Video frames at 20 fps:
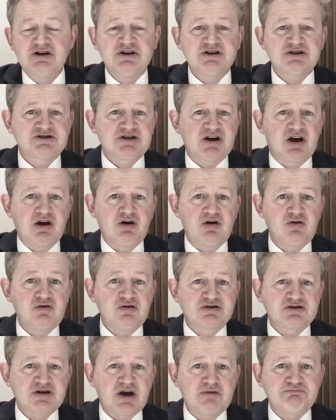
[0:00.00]
So
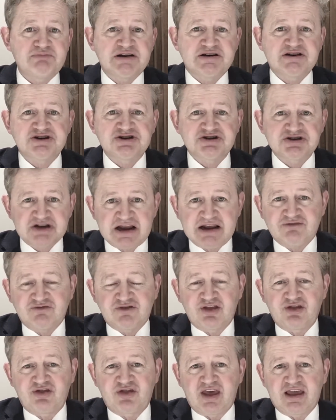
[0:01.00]
don't be deceived
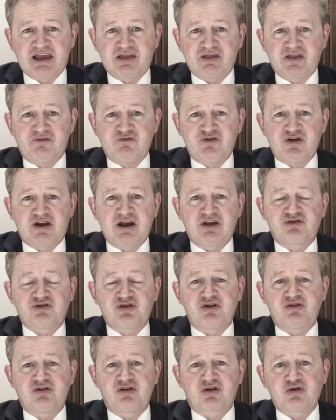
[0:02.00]
in thinking that if you get
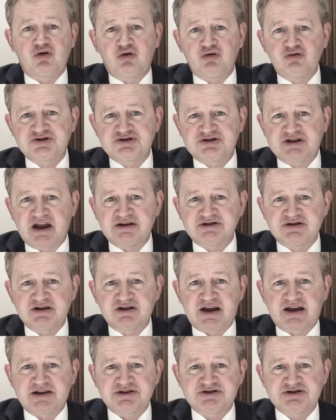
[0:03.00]
through to the call center,
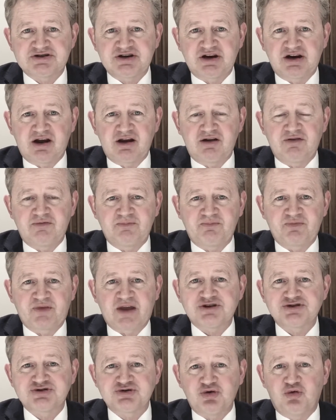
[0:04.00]
that's, you know,
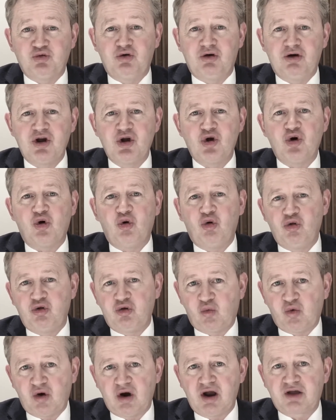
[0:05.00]
that's all the
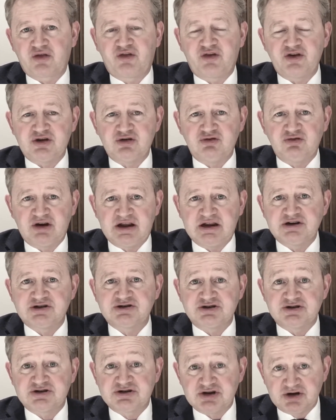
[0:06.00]
work that you need
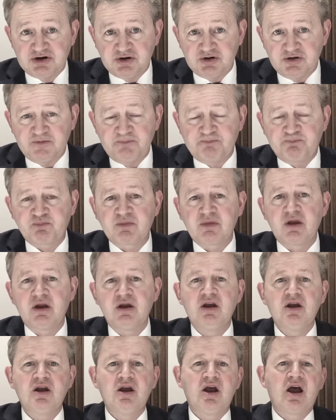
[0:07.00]
to do.
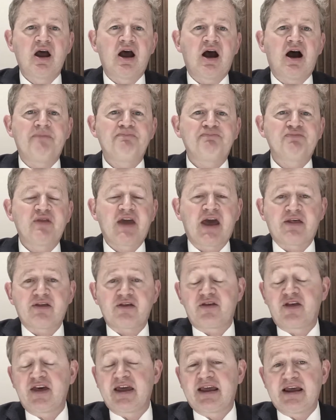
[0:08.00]
The
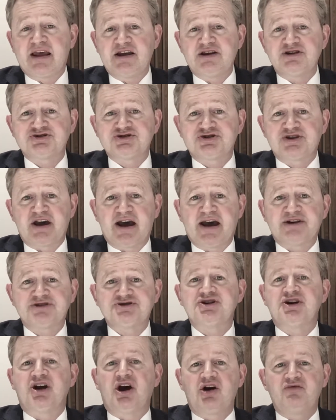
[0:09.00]
other thing is
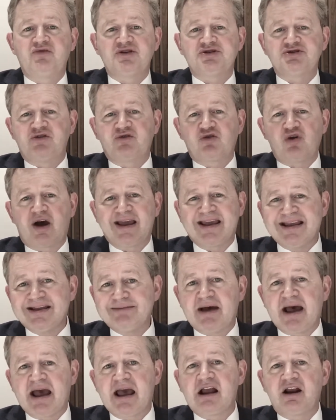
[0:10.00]
that, you know, that you've got
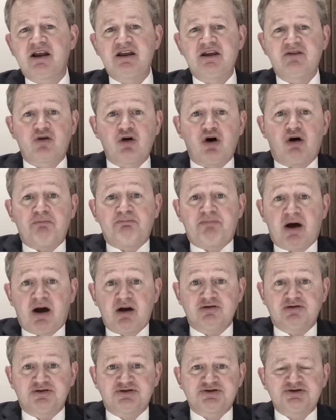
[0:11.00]
email and you've got
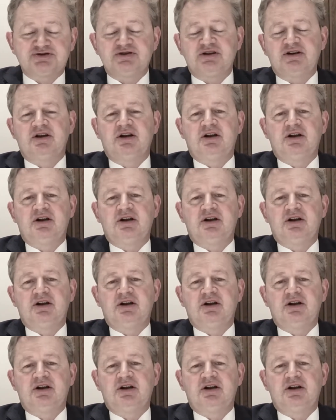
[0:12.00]
post.